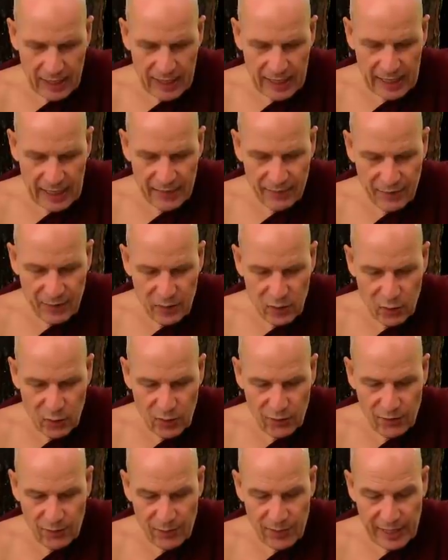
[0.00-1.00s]
Eating
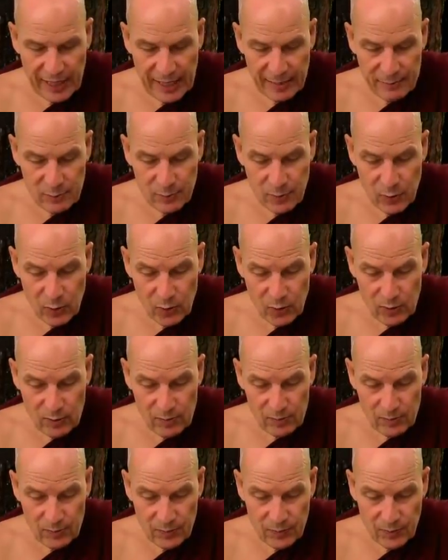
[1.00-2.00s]
only from the alms bowl,
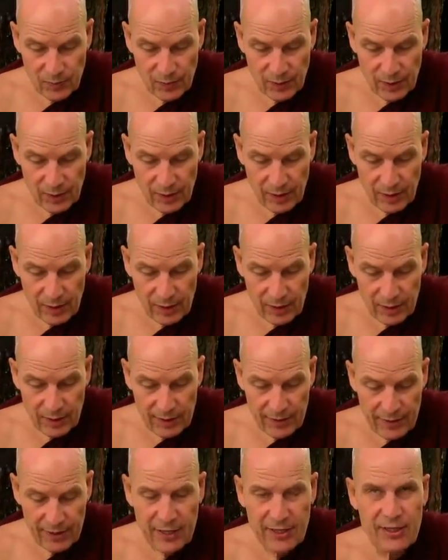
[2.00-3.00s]

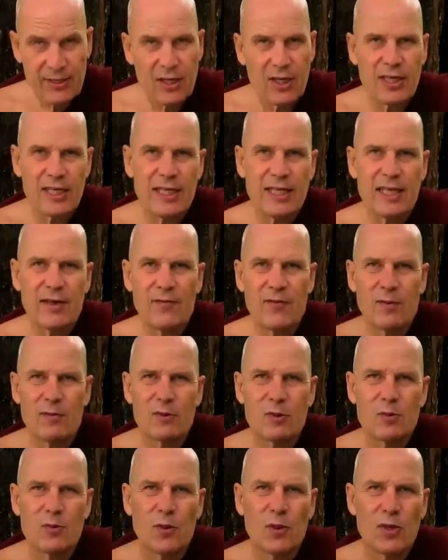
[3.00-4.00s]
not eating from
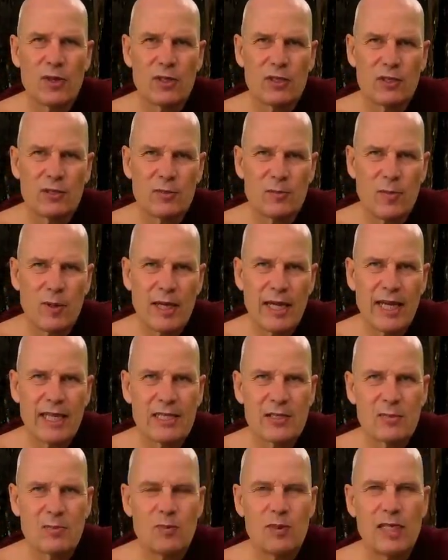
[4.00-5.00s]
small
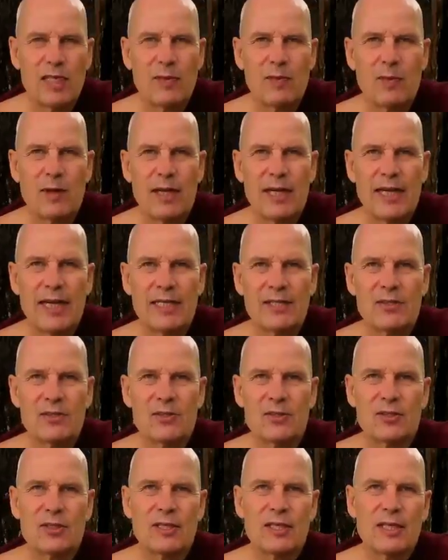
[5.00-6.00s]
plates, big
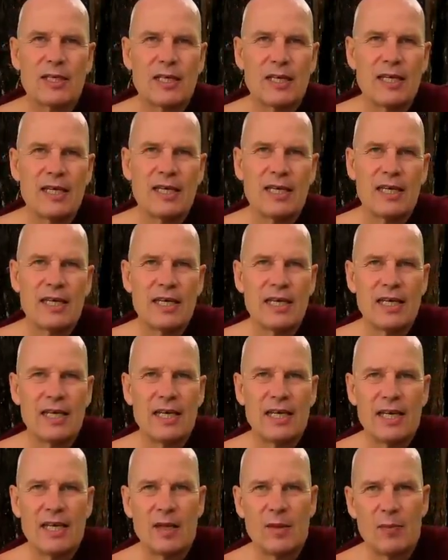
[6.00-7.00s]
plates,
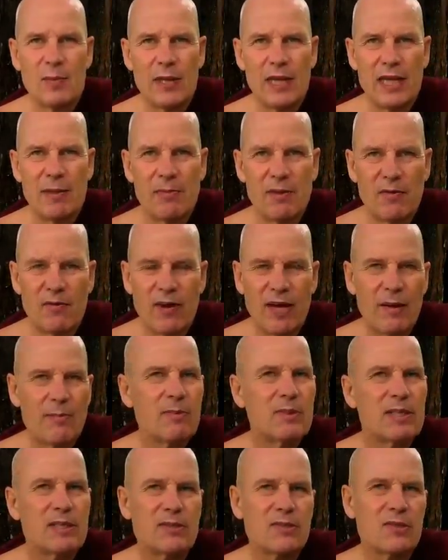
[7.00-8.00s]
paper
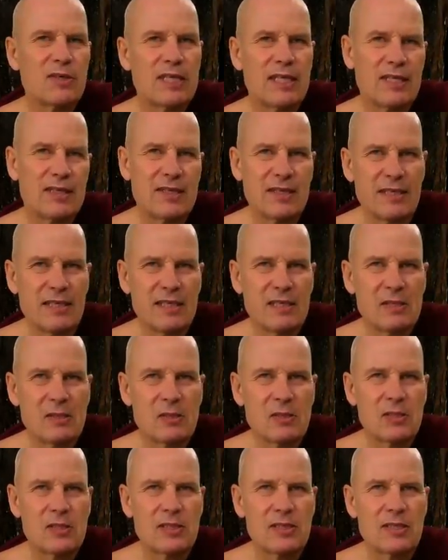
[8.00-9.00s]
wrappings or anything
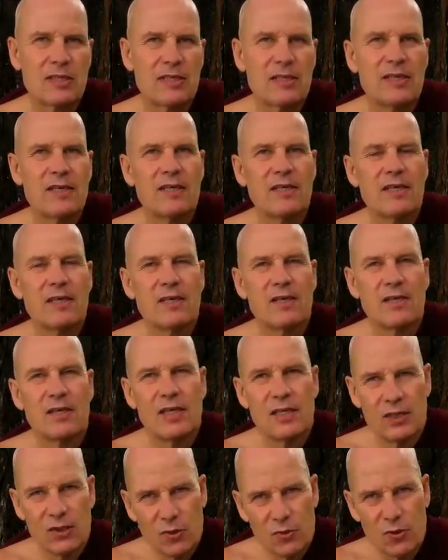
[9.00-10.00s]
else.
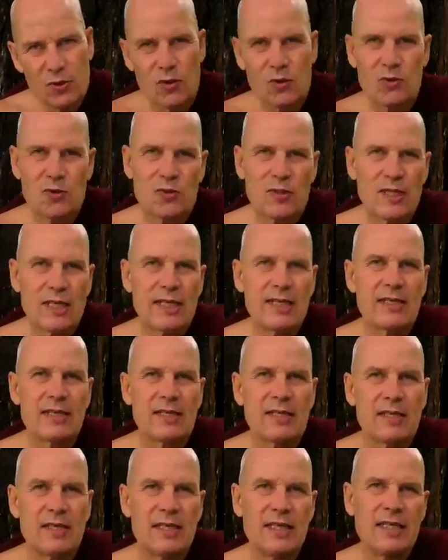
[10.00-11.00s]
Notice also that,
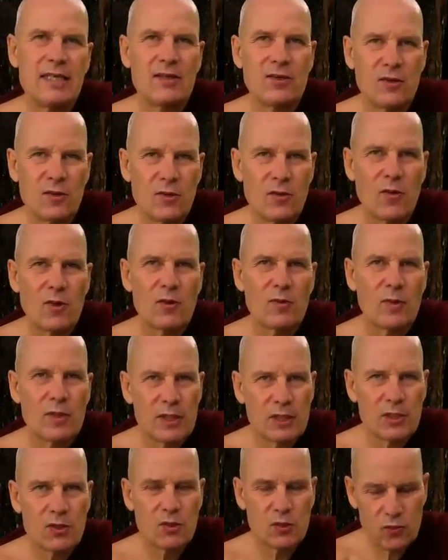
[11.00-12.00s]
eating only one
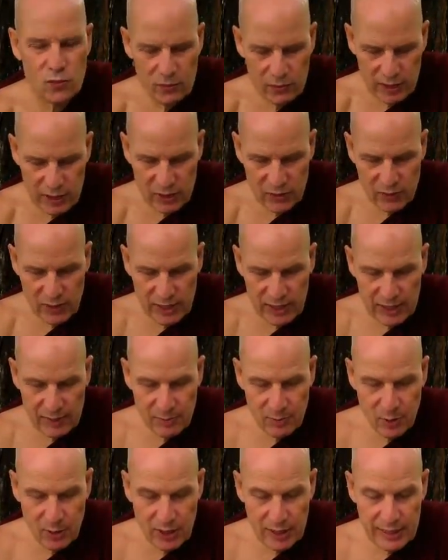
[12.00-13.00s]
plate. It's restricted,
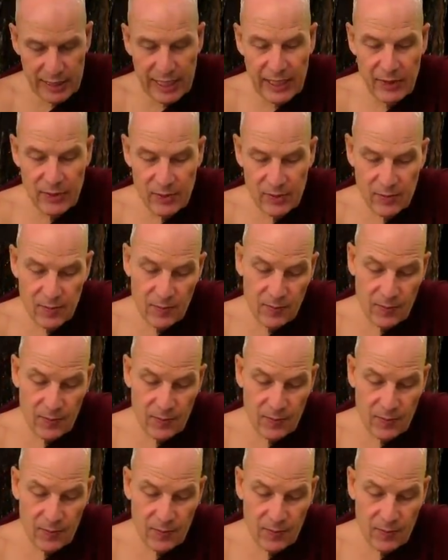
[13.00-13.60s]
boil it down.